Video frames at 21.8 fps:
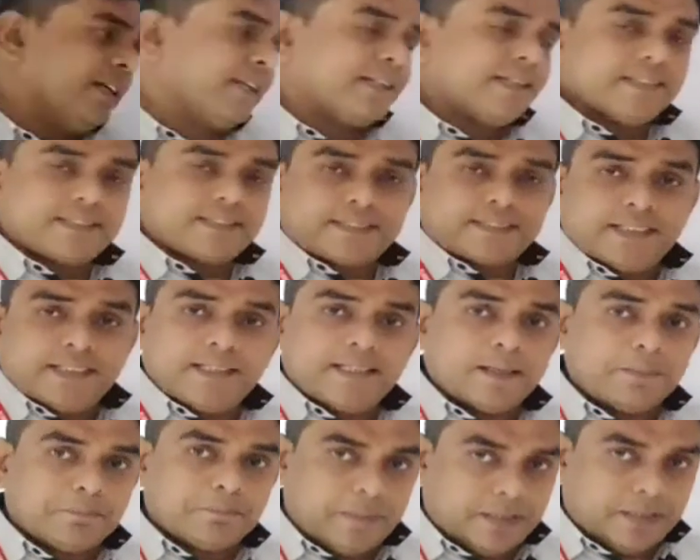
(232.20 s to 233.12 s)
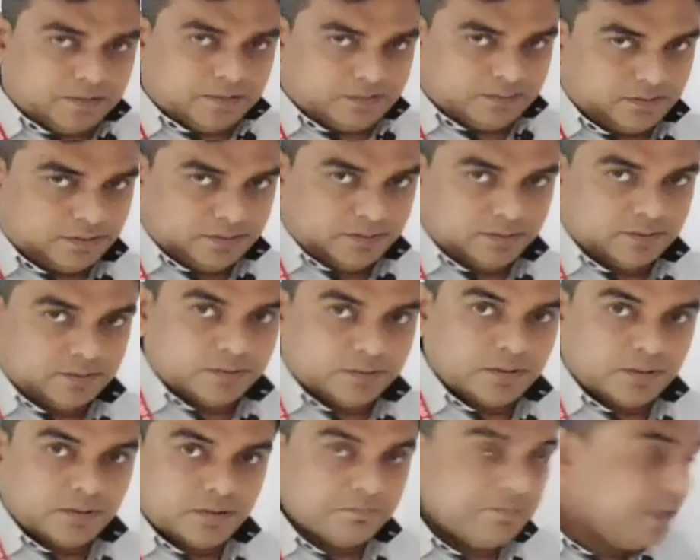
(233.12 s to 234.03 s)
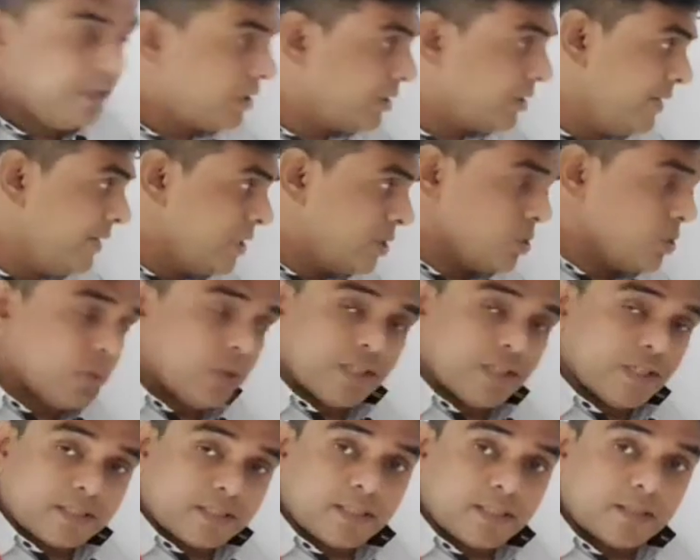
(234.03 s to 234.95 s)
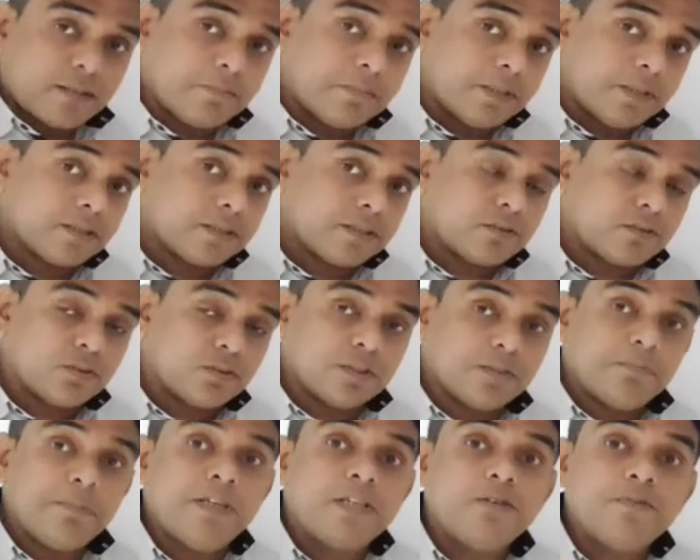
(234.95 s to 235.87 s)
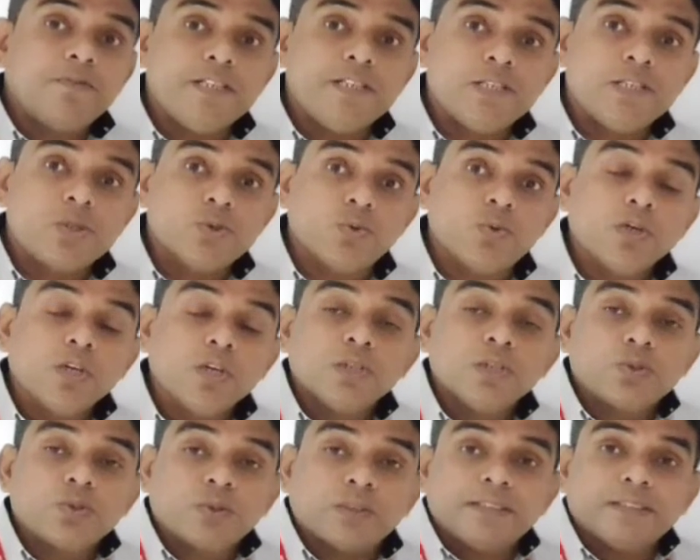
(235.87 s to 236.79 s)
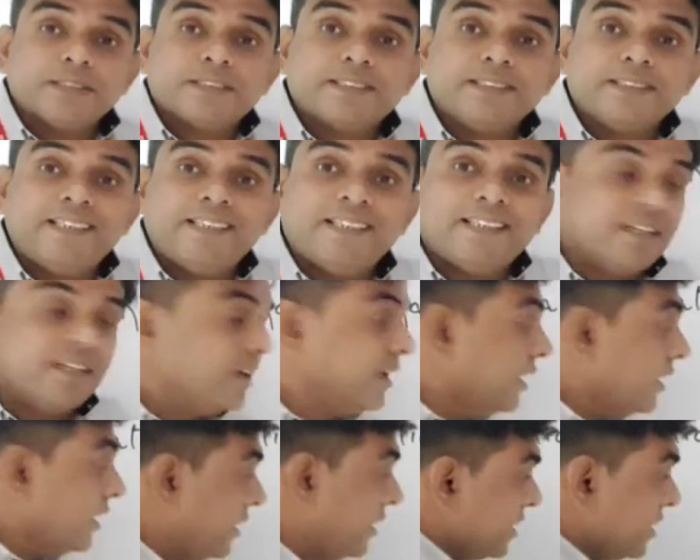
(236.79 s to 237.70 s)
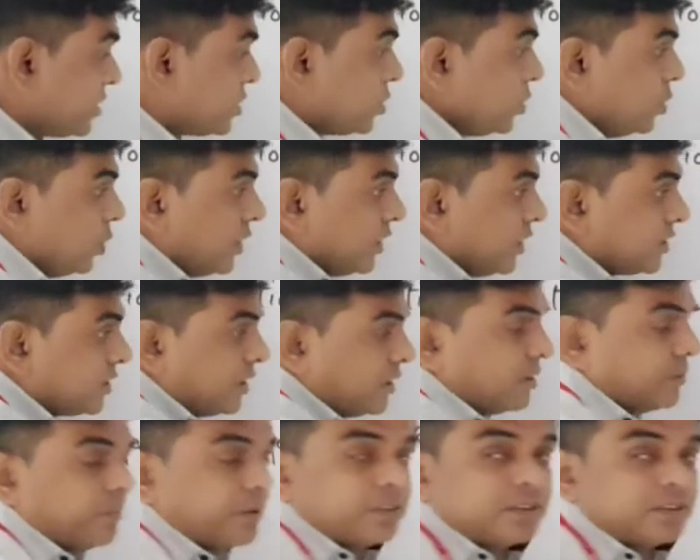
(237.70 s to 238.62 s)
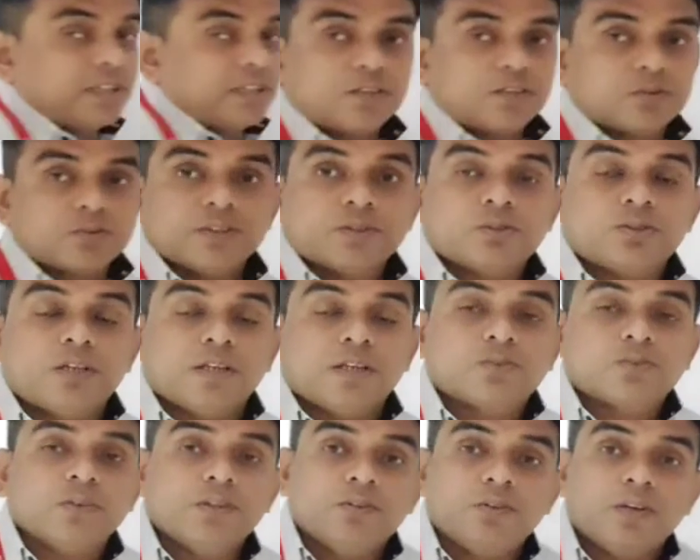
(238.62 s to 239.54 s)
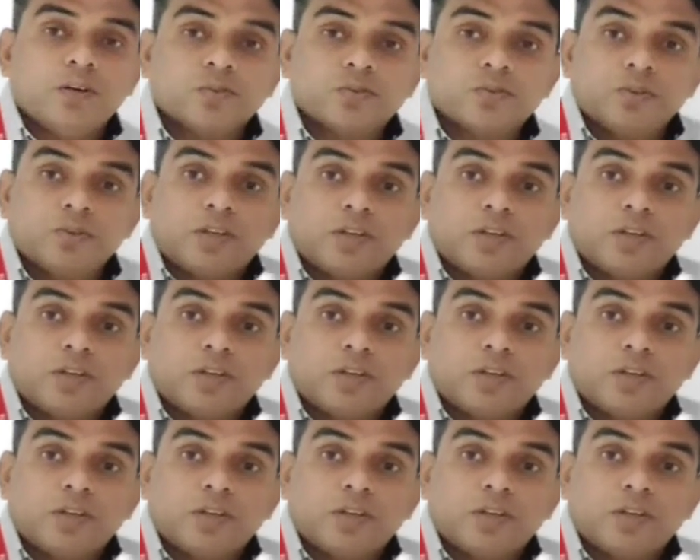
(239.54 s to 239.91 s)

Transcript: the rational numbers between two rational numbers. Students, between two. So you can just see here two rational numbers at first. That's why you have to